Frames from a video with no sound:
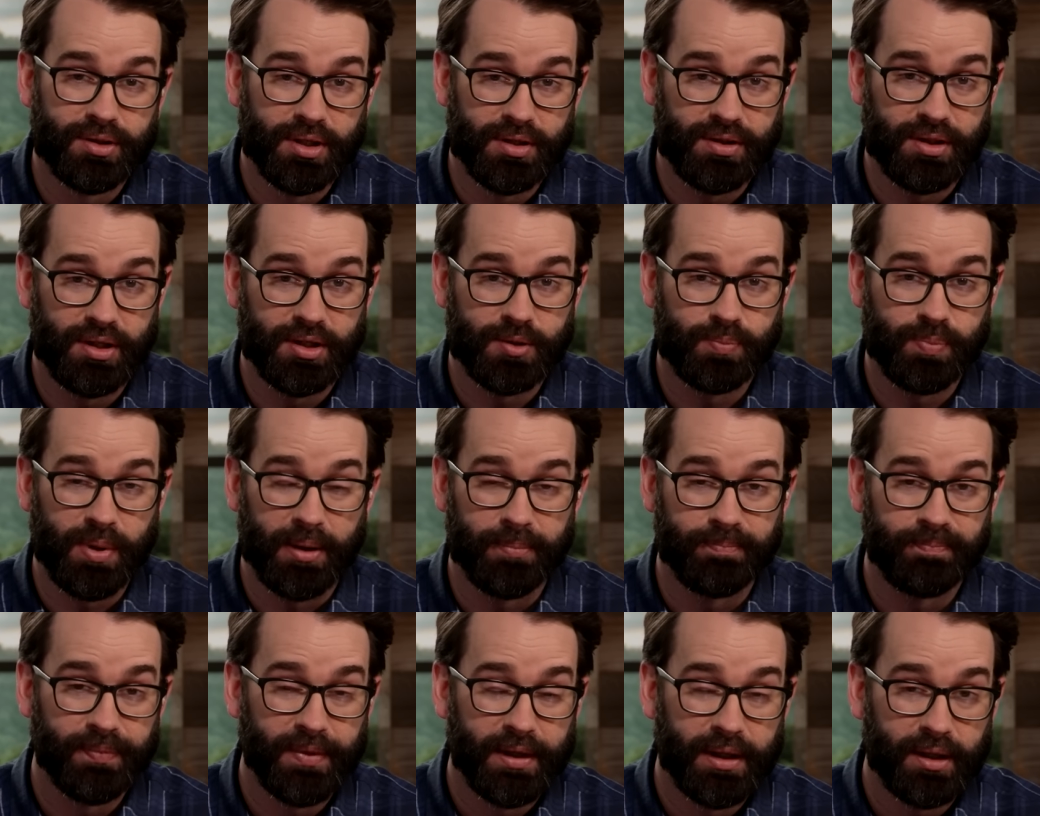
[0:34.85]
Disney had
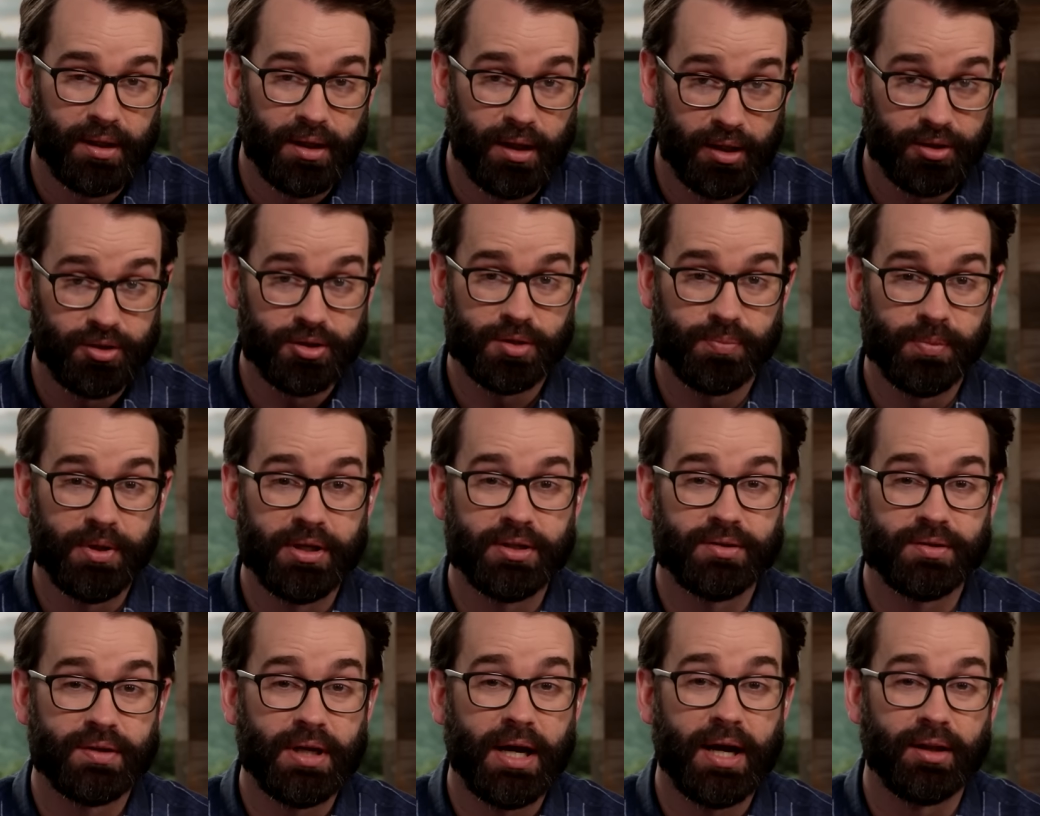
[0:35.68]
spent hundreds of
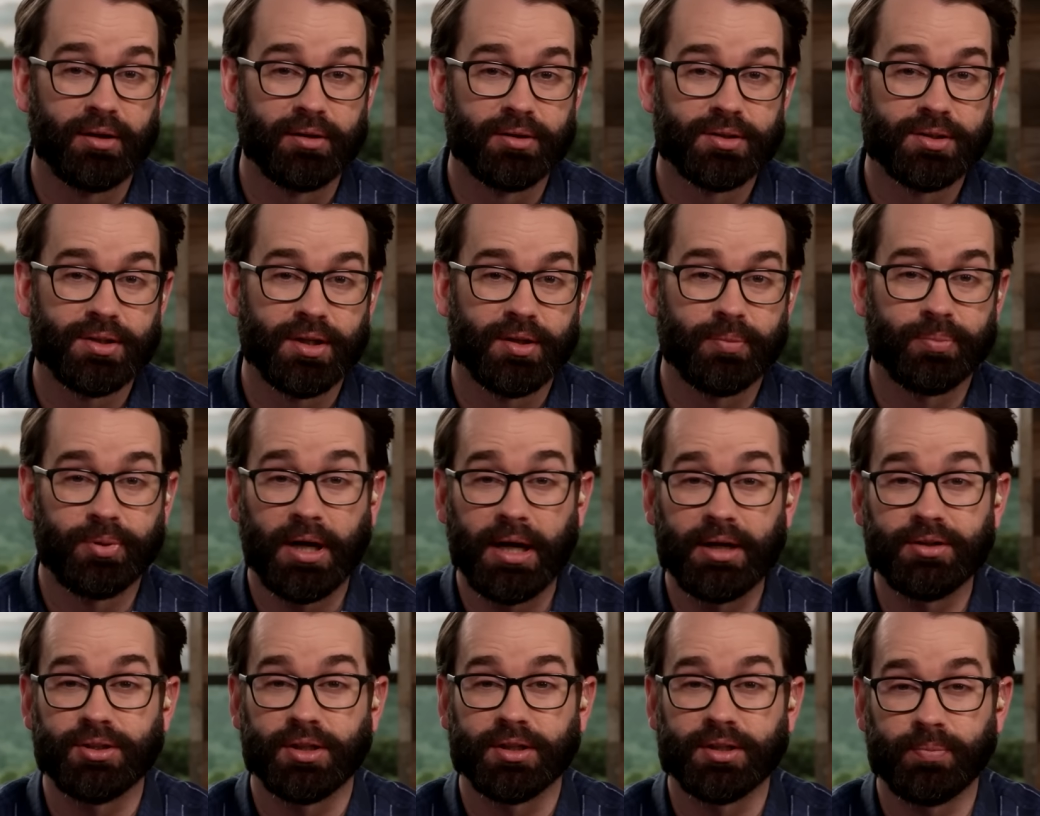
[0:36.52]
millions of dollars on the
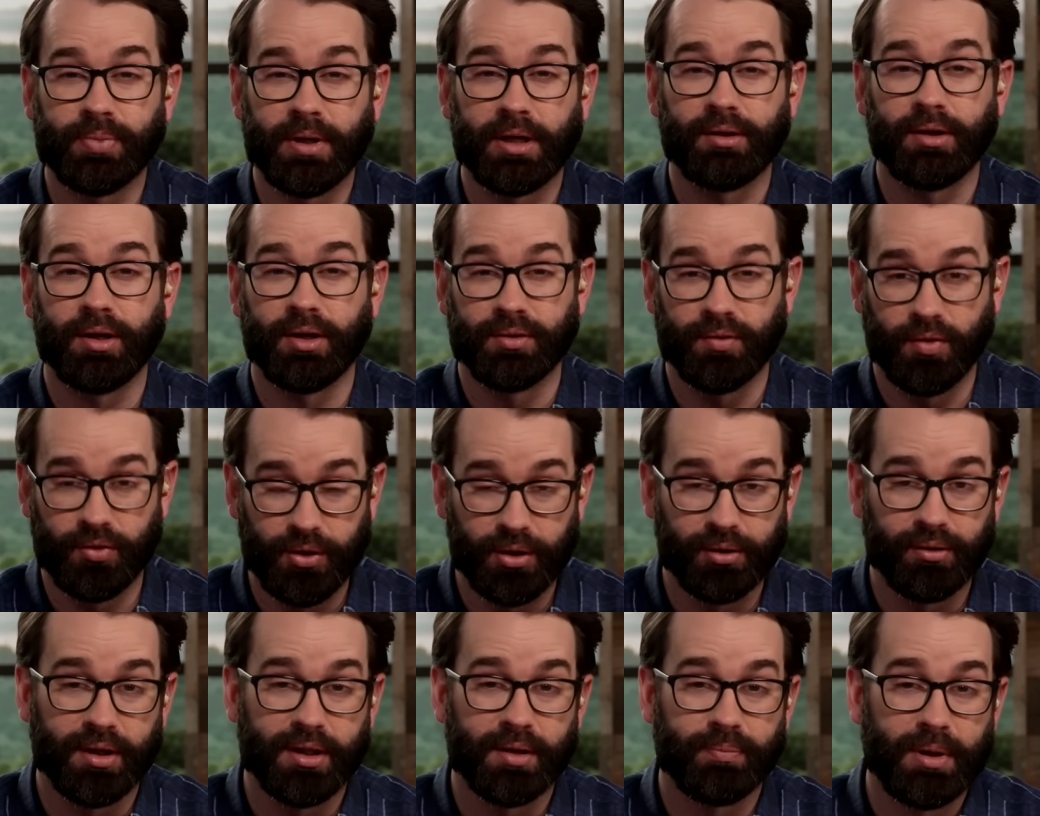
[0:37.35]
project, apparently on the
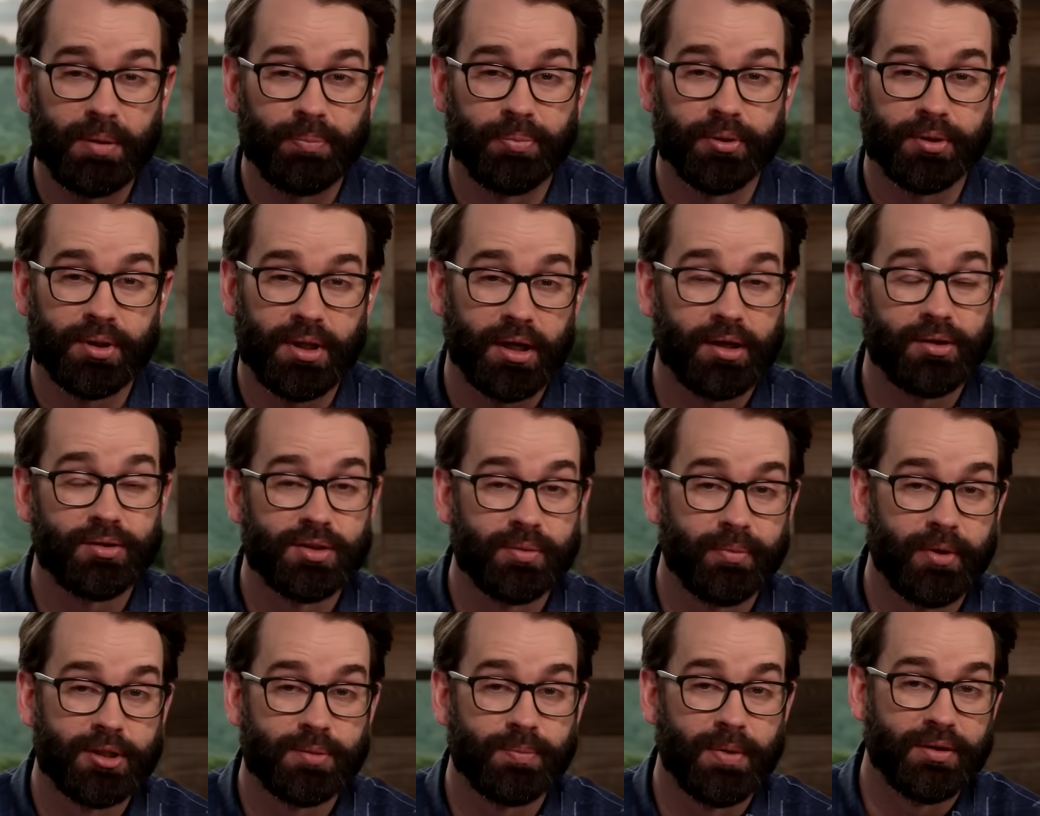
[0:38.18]
theory that people cared
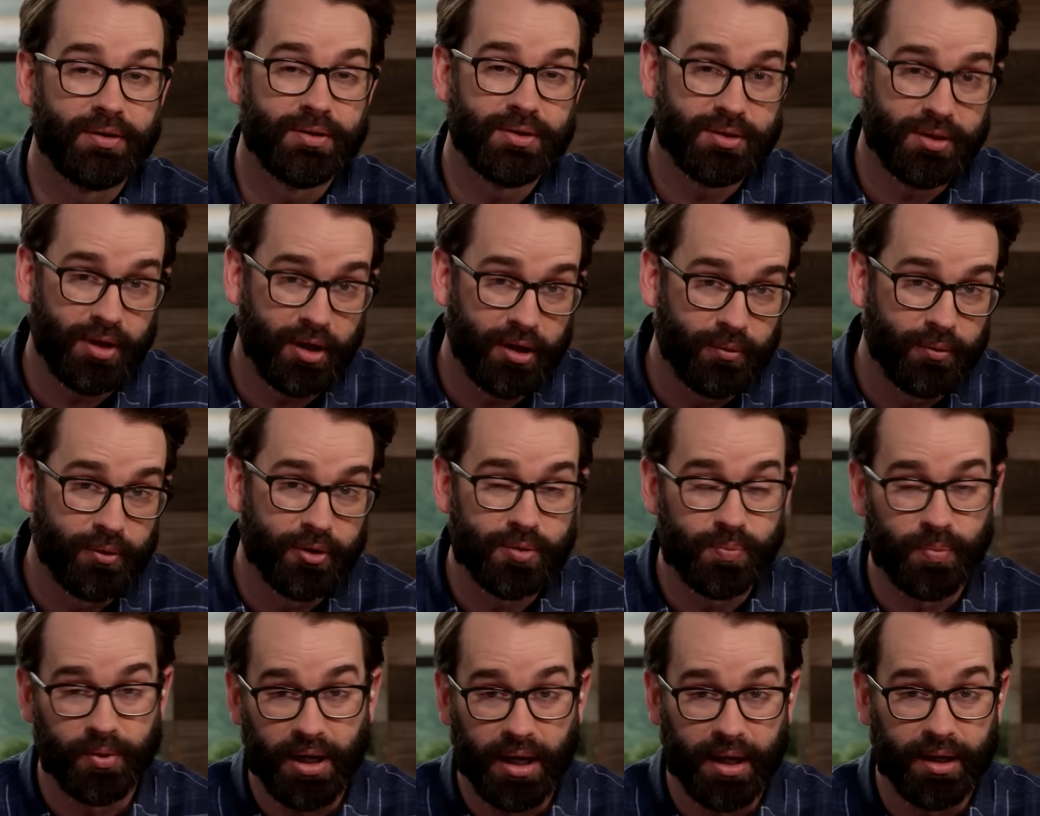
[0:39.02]
so much about the Star
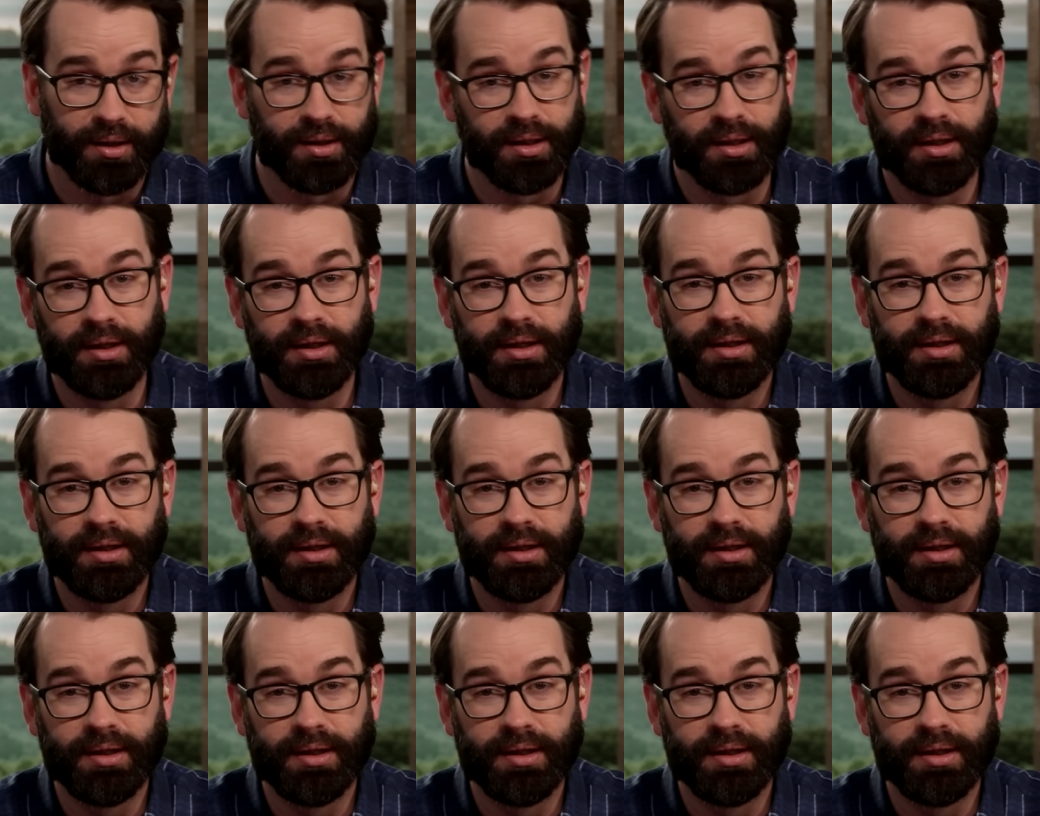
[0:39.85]
Wars brand